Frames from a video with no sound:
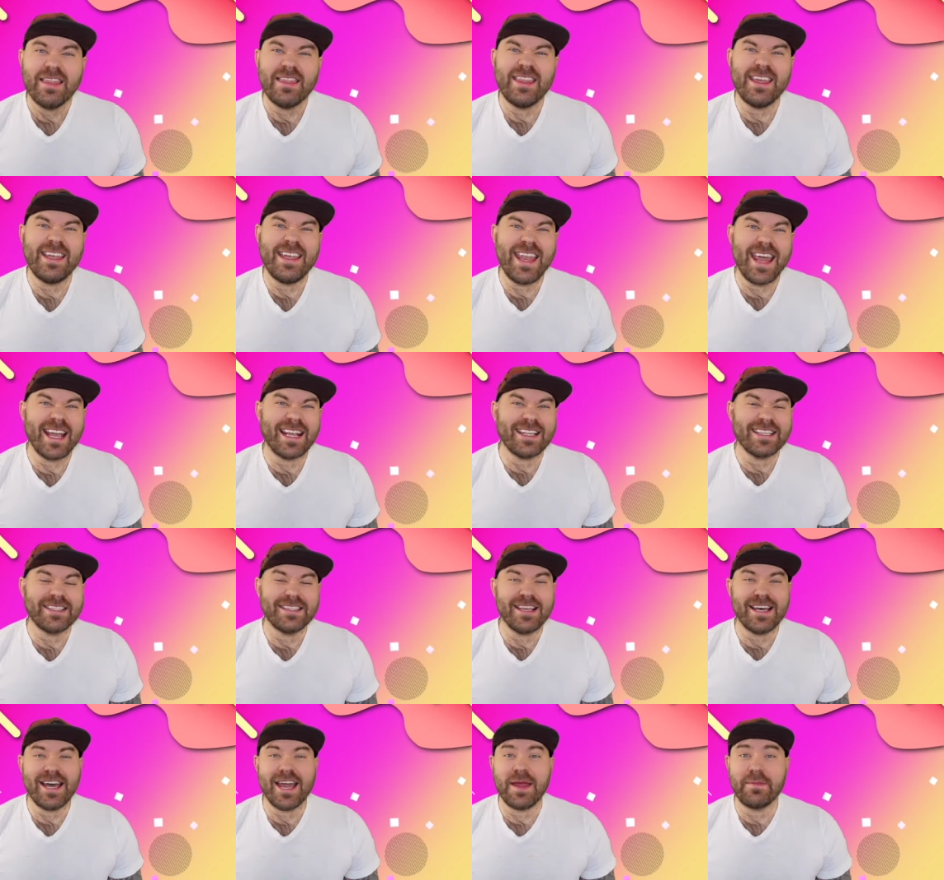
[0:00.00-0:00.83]
the
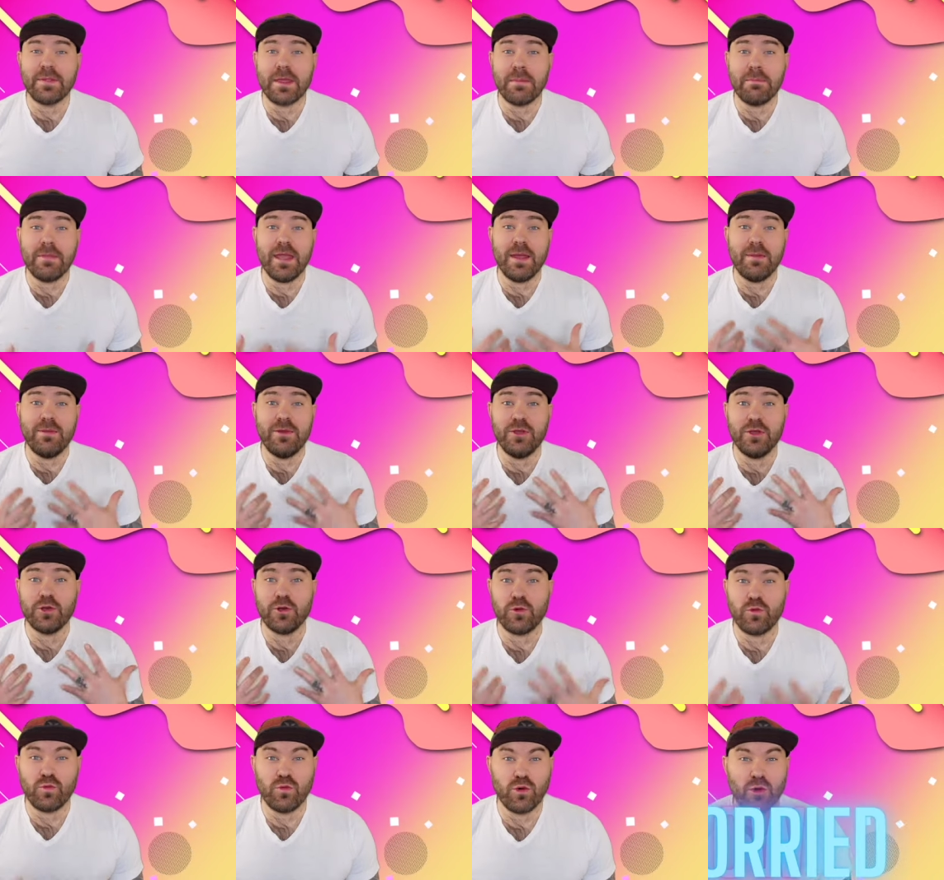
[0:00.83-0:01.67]
next time that maybe
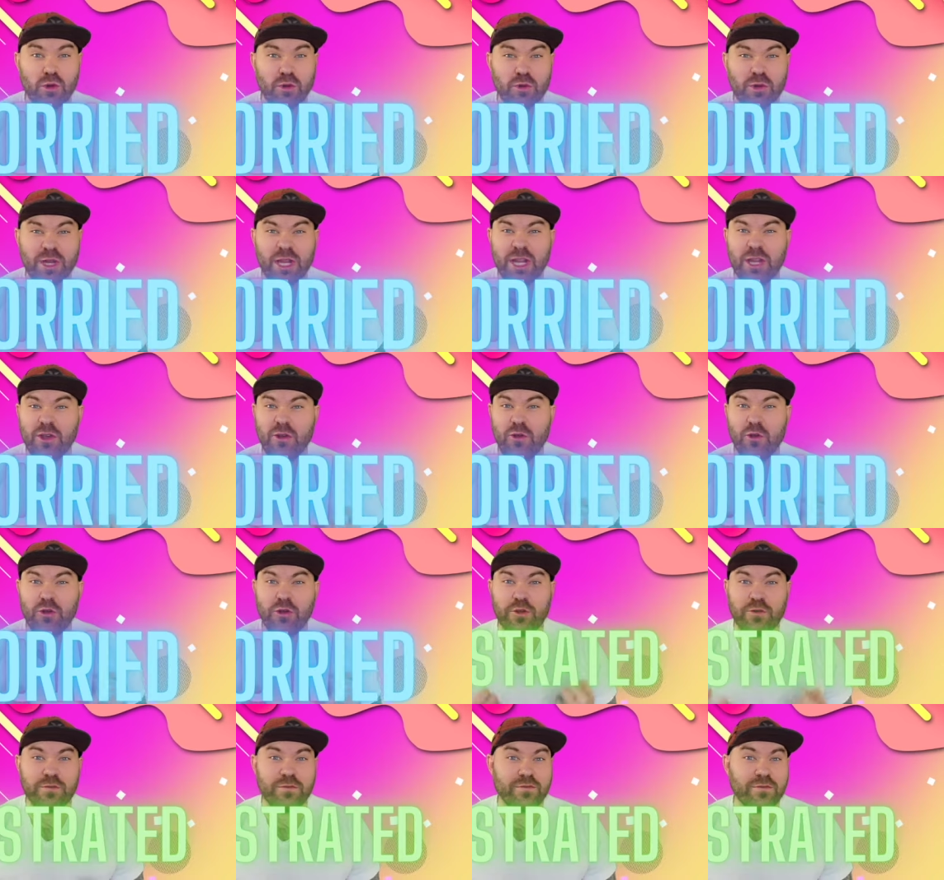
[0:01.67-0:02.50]
you're worried
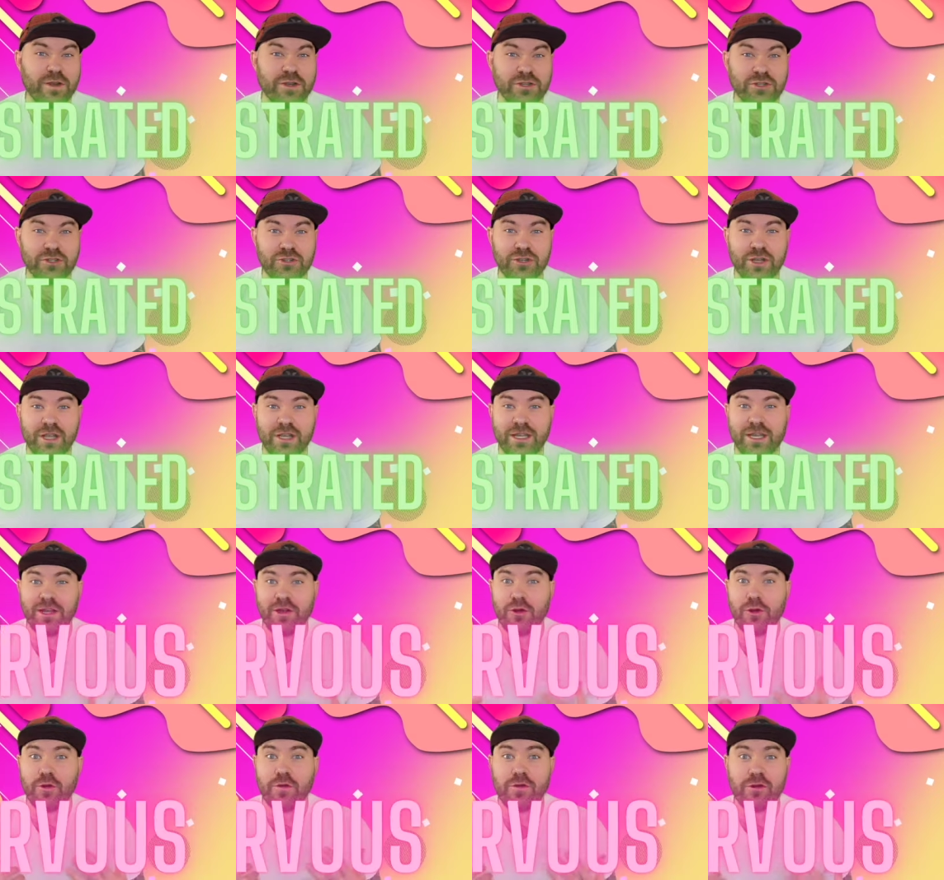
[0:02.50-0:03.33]
or you're
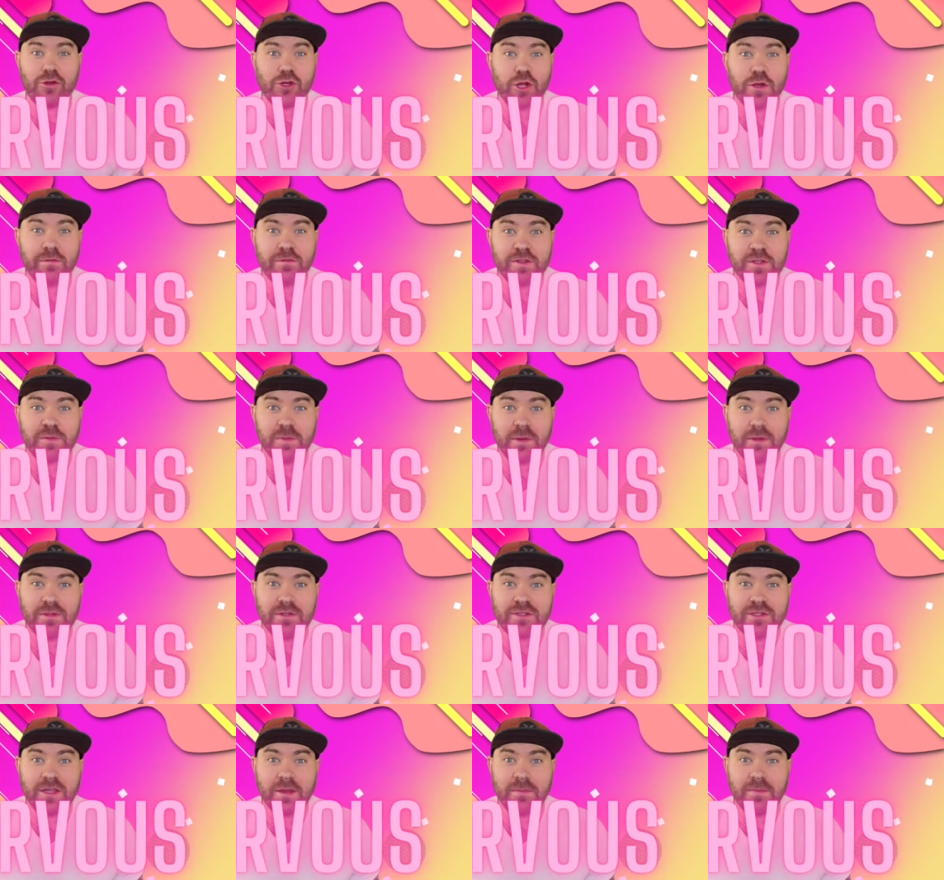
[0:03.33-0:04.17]
frustrated or you're nervous
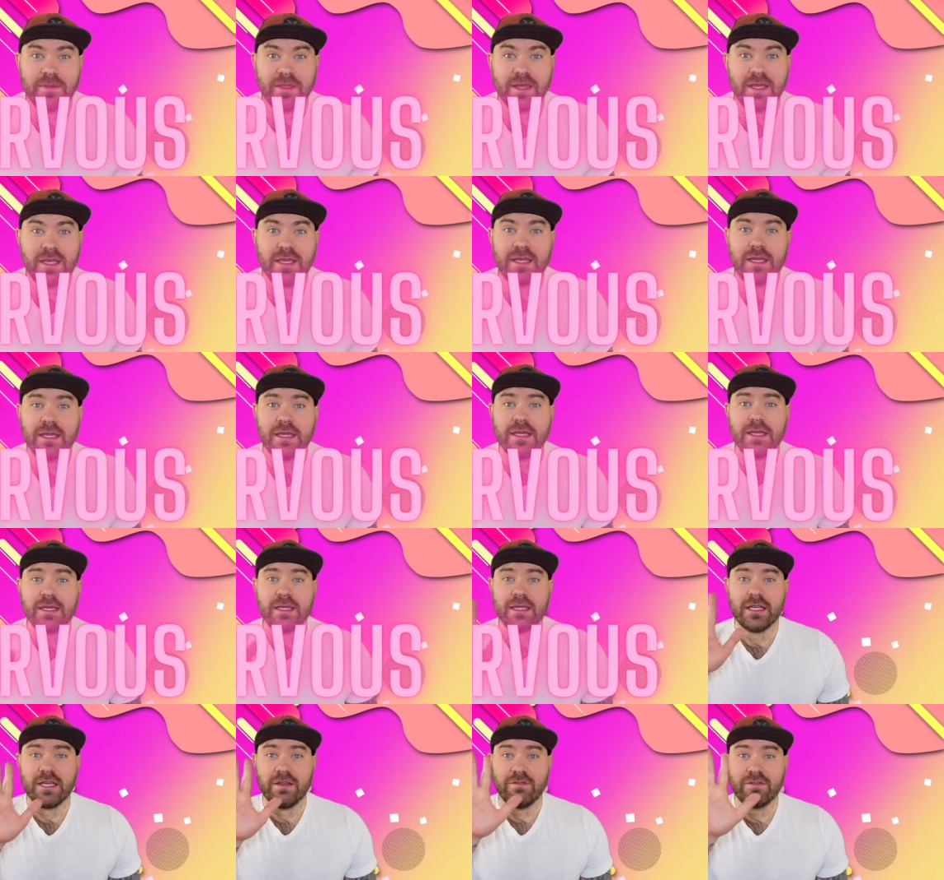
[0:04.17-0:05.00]
about something,
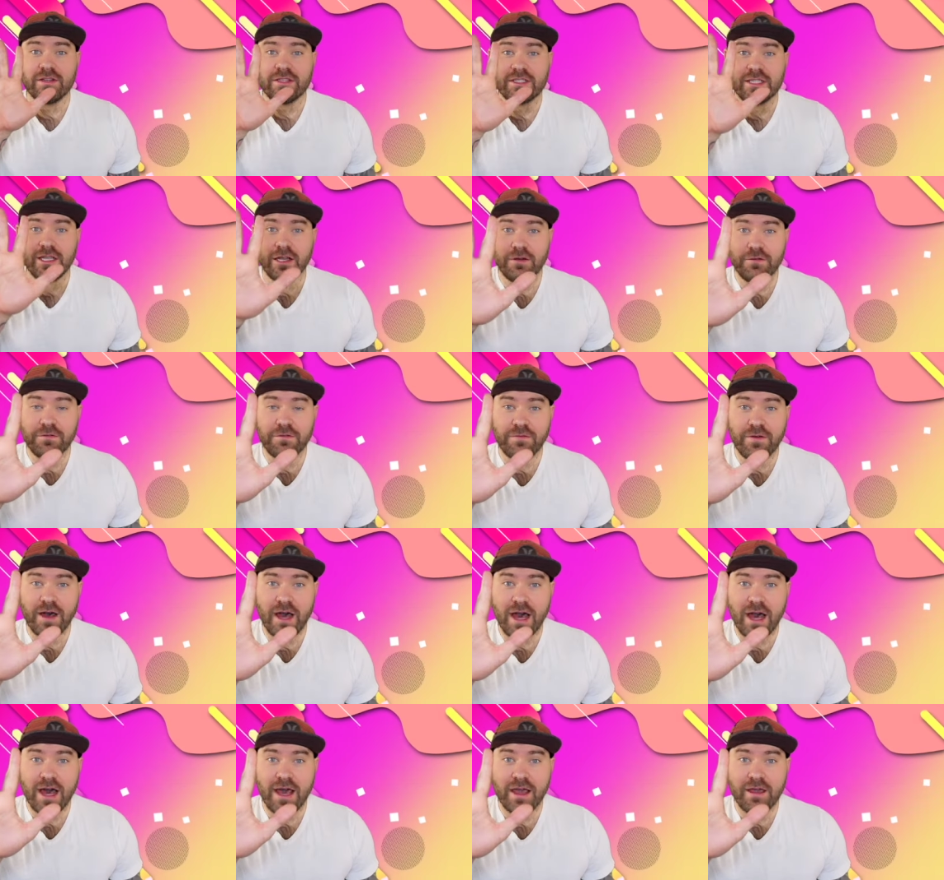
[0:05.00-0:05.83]
give yourself
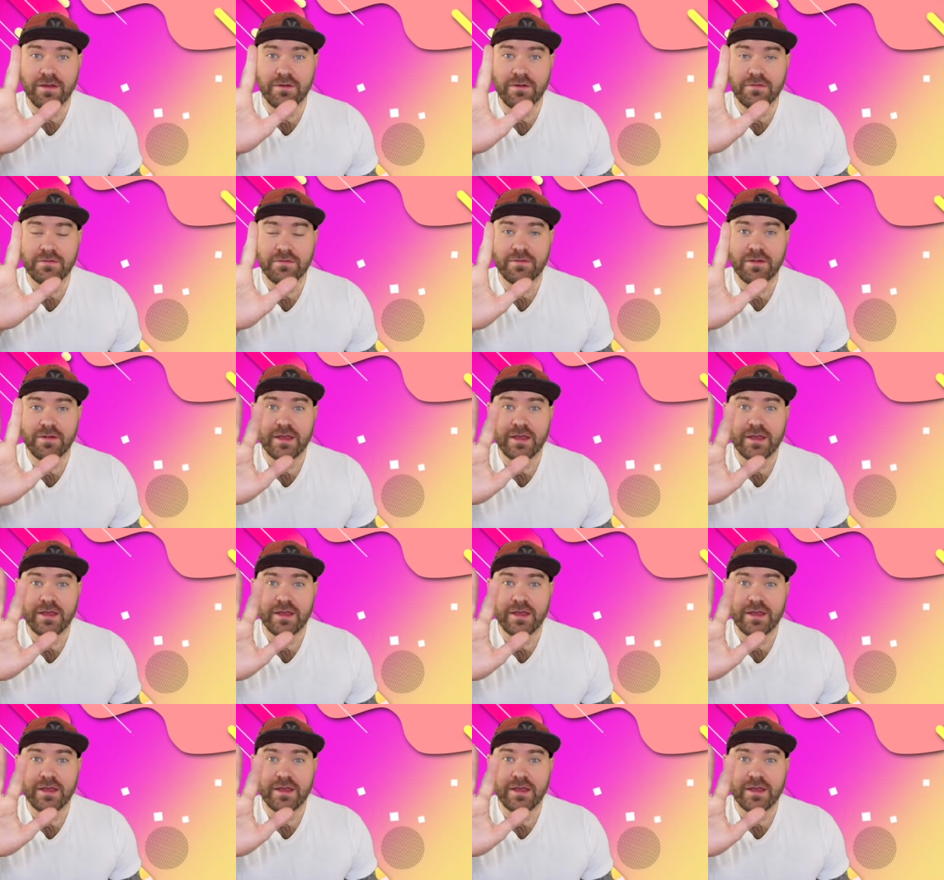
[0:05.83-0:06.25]
five,